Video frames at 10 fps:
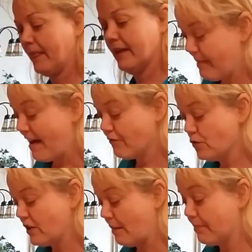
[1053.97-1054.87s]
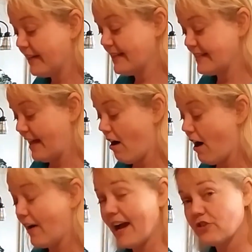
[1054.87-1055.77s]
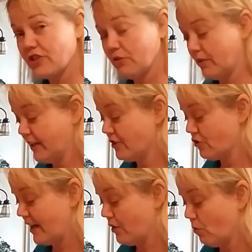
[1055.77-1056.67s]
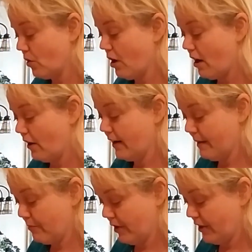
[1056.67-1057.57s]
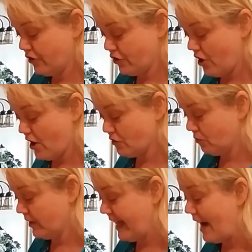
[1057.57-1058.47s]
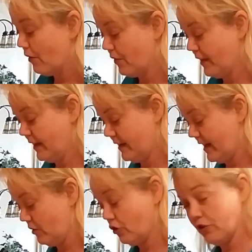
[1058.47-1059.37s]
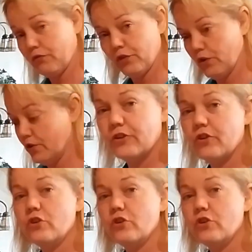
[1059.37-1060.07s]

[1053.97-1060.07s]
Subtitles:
The pet food companies that are actually really trying to work hard at bringing your dogs really healthy and good food,